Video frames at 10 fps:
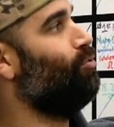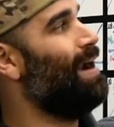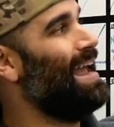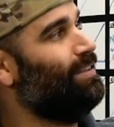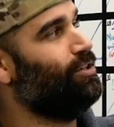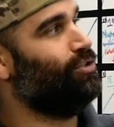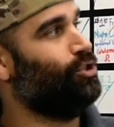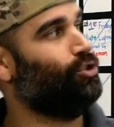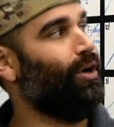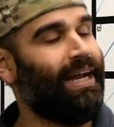practice
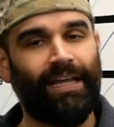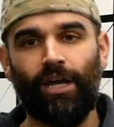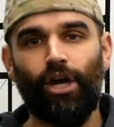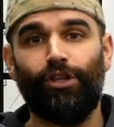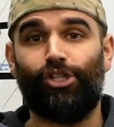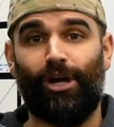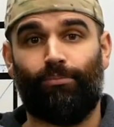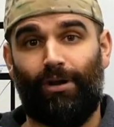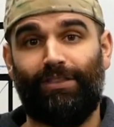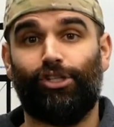to training, they
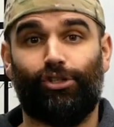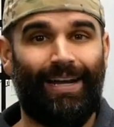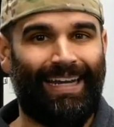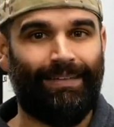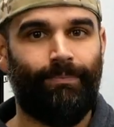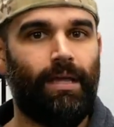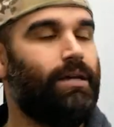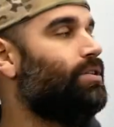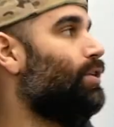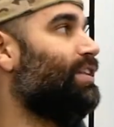jump right to training.
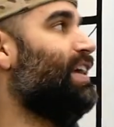So the